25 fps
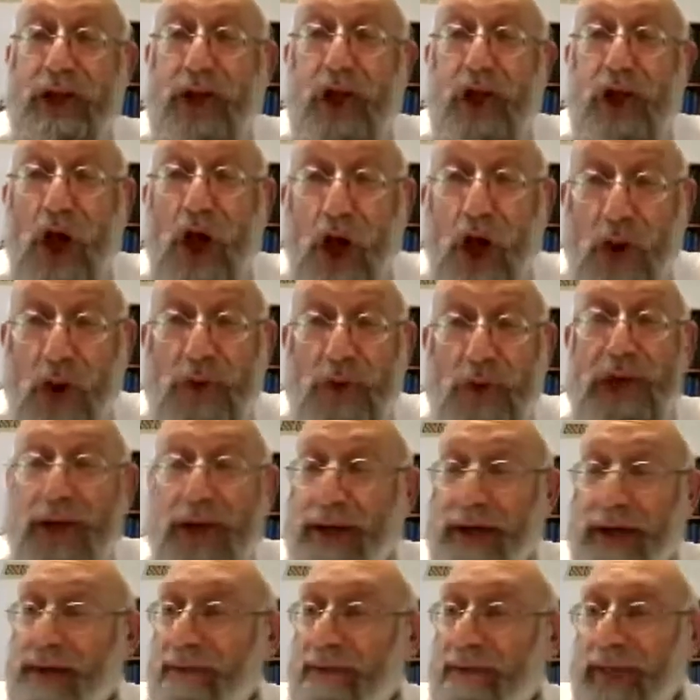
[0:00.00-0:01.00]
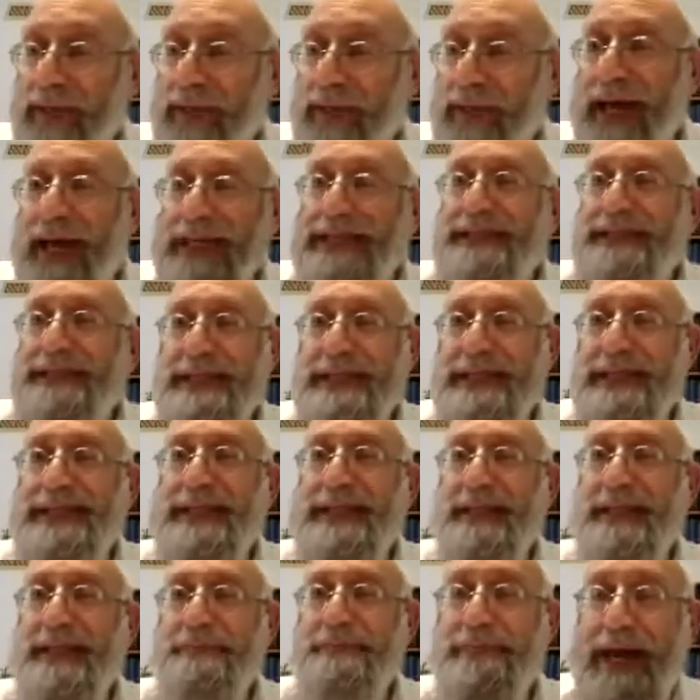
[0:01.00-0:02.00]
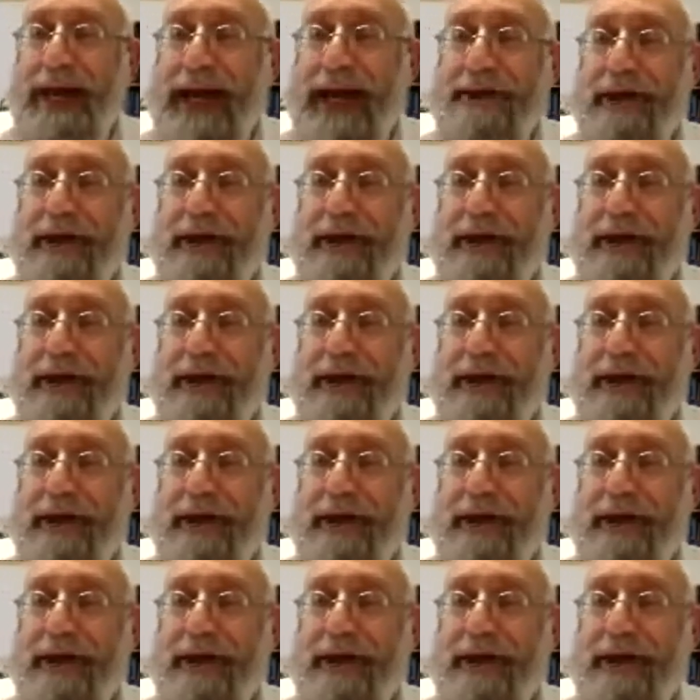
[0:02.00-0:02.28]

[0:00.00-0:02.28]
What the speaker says: Okay, that is basically the background and the